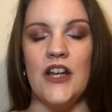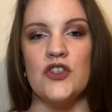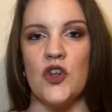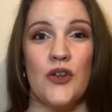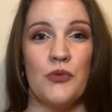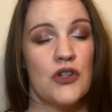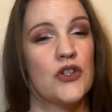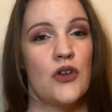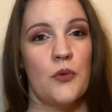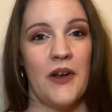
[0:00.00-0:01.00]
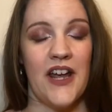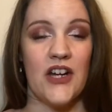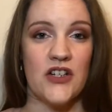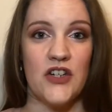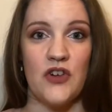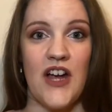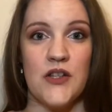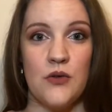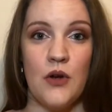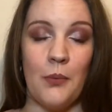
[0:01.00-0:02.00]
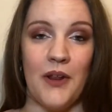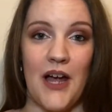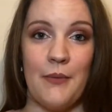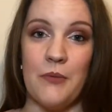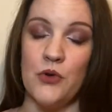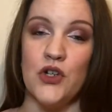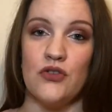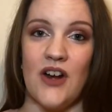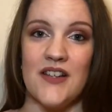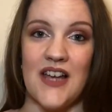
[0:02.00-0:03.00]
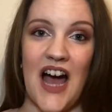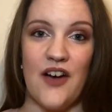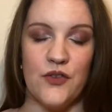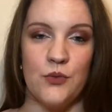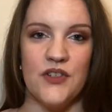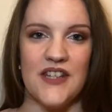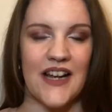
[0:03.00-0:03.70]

so much so that when I actually tried to apply my moisturiser afterwards,